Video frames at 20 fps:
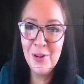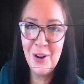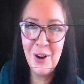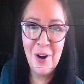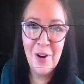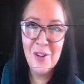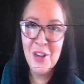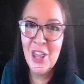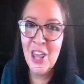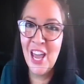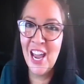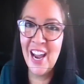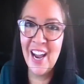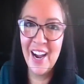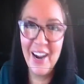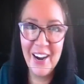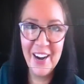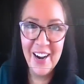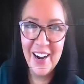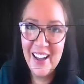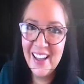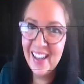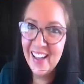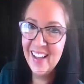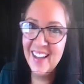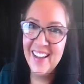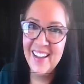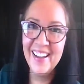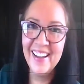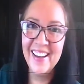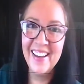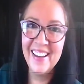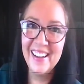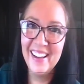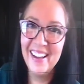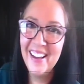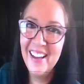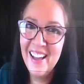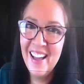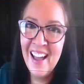over there.
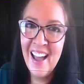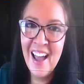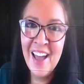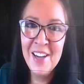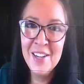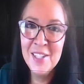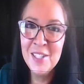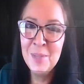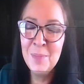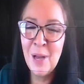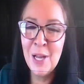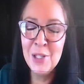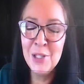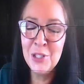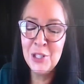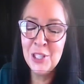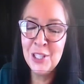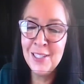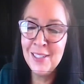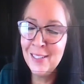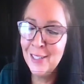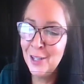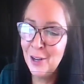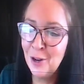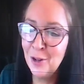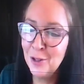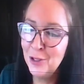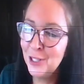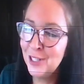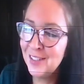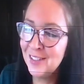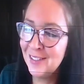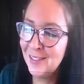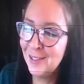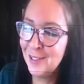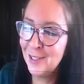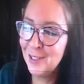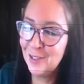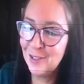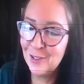And especially, you know, just
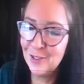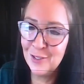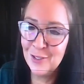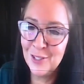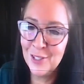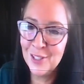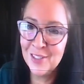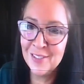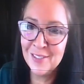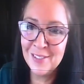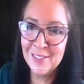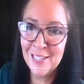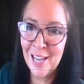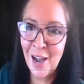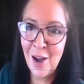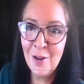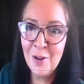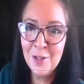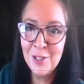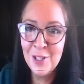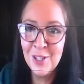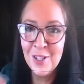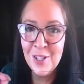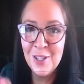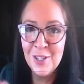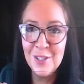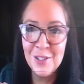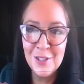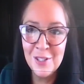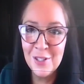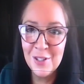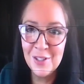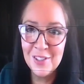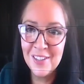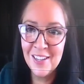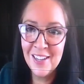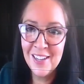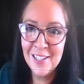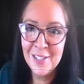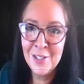down to
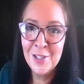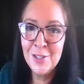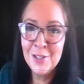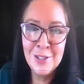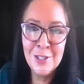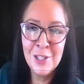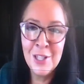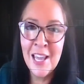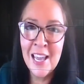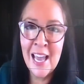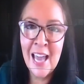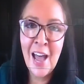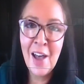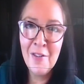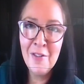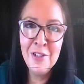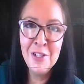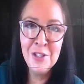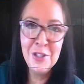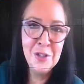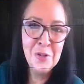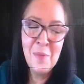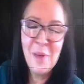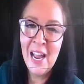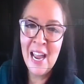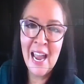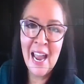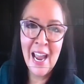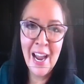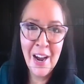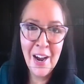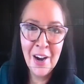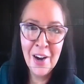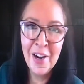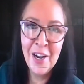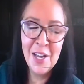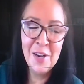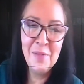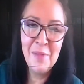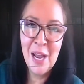like having to do my hair and
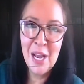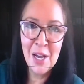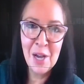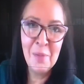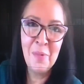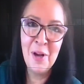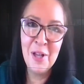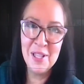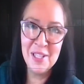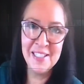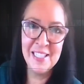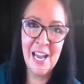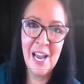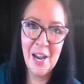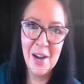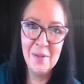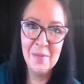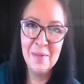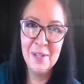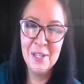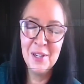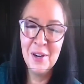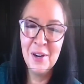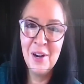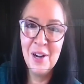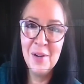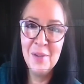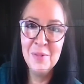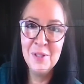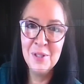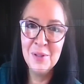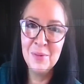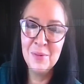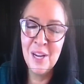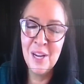yep. makeup all the time. Mm-hmm. You know, I'm just